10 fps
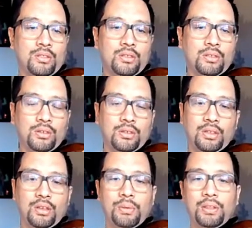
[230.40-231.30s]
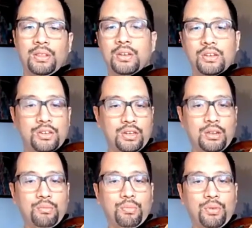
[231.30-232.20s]
Just think about that
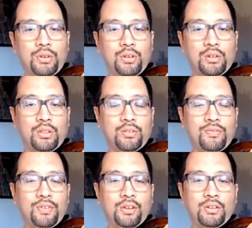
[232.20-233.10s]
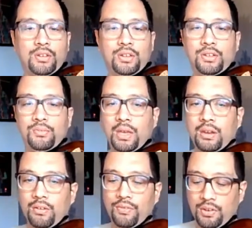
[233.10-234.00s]
shape, all the fingers. It doesn't
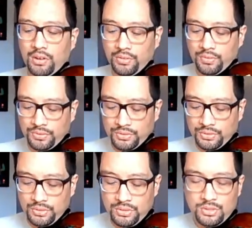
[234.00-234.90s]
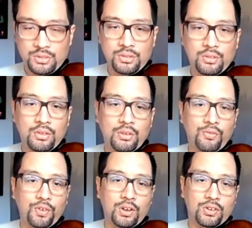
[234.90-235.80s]
matter if your
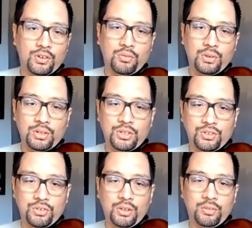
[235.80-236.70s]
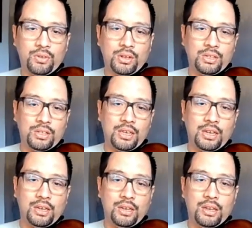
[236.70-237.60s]
finger's on one string. We'll get to
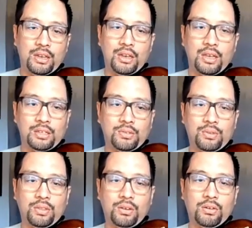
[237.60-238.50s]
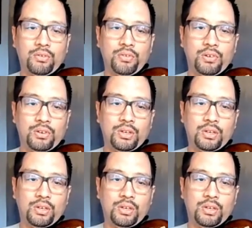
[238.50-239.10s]
that next with the go version.